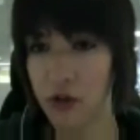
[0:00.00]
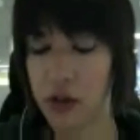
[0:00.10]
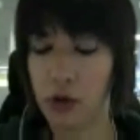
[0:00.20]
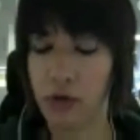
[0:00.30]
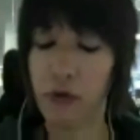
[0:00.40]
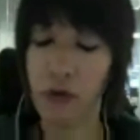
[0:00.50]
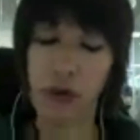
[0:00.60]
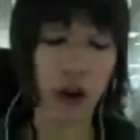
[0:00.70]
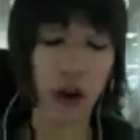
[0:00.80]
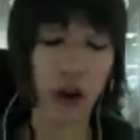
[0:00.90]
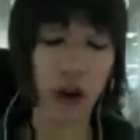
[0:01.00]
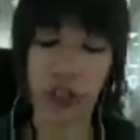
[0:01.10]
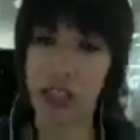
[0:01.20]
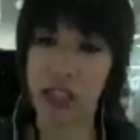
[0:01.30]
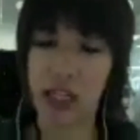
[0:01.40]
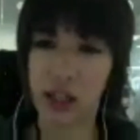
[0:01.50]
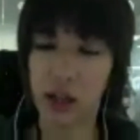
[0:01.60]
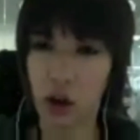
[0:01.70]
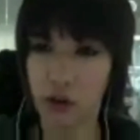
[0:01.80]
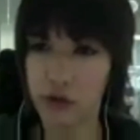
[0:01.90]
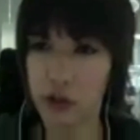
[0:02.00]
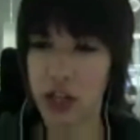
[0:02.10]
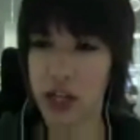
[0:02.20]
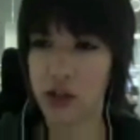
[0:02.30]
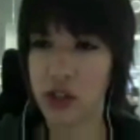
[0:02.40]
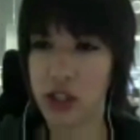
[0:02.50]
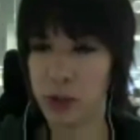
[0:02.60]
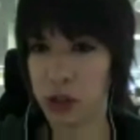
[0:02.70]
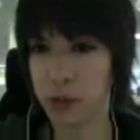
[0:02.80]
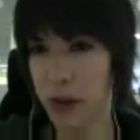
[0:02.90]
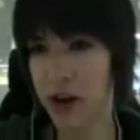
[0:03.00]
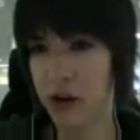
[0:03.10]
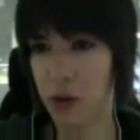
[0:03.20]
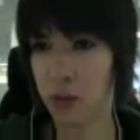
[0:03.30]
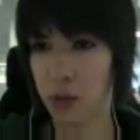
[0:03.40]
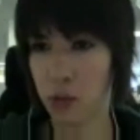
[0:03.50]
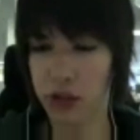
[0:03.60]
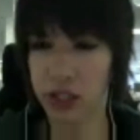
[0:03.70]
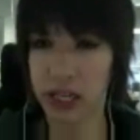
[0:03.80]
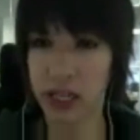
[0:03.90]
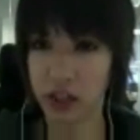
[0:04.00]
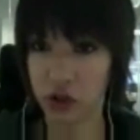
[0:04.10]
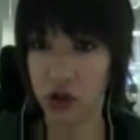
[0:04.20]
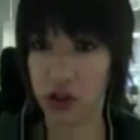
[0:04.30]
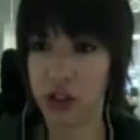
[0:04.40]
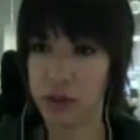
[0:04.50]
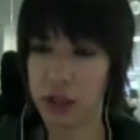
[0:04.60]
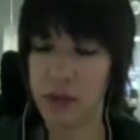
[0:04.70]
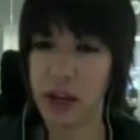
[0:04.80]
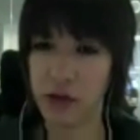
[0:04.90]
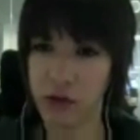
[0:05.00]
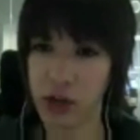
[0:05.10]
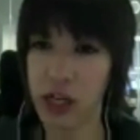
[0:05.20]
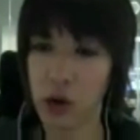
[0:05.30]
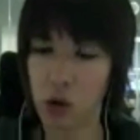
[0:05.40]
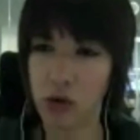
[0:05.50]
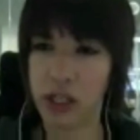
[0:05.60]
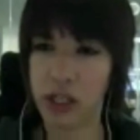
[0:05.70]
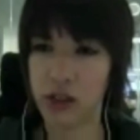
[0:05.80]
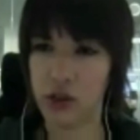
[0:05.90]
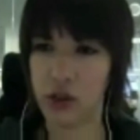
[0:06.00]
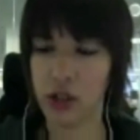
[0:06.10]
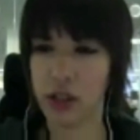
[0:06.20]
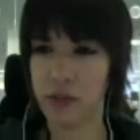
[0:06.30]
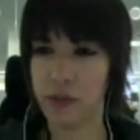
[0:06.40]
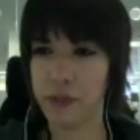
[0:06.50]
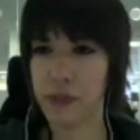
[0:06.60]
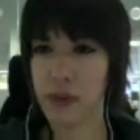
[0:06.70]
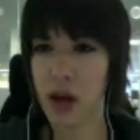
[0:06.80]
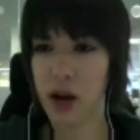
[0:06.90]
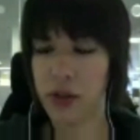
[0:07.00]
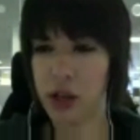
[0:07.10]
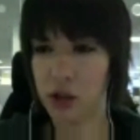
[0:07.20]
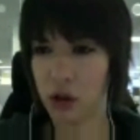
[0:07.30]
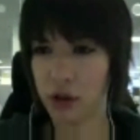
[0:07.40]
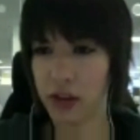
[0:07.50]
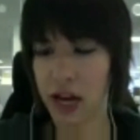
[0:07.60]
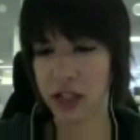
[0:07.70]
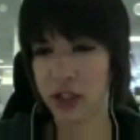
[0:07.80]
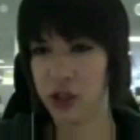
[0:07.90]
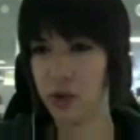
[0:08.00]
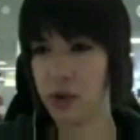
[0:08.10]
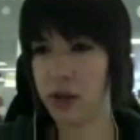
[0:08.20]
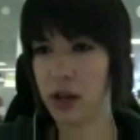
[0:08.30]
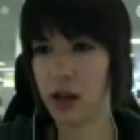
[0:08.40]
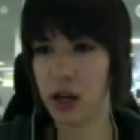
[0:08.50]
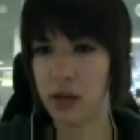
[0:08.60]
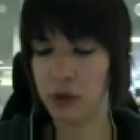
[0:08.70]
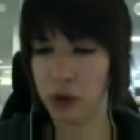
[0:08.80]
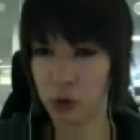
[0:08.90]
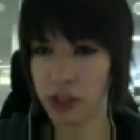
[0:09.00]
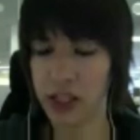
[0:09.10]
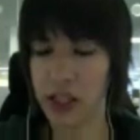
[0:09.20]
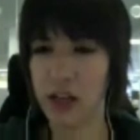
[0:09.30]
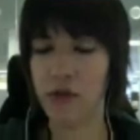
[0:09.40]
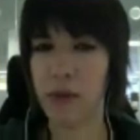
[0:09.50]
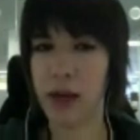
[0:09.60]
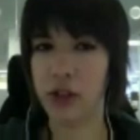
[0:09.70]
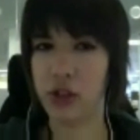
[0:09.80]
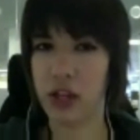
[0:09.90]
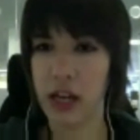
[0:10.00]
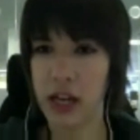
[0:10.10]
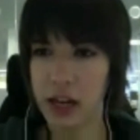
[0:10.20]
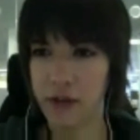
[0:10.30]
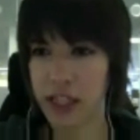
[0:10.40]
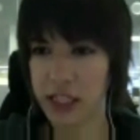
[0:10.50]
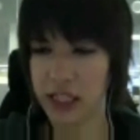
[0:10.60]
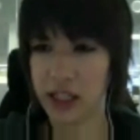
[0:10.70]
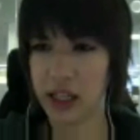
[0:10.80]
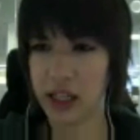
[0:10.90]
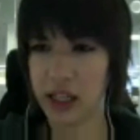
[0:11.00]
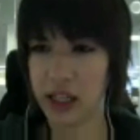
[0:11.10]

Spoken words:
Though for the graphics desk at a lot of news agencies, but to pair it up with data journalism and to make it really core data journalism, I think a lot of that has to do with sourcing the information, investigating